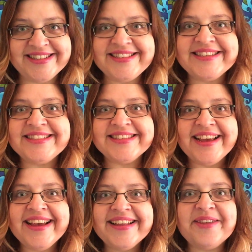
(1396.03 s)
This is
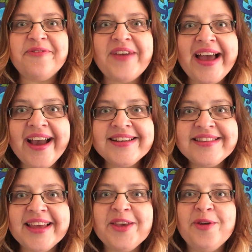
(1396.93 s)
the
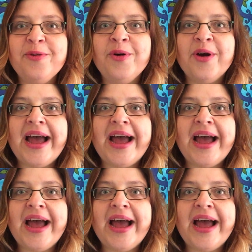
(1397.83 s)
fact that you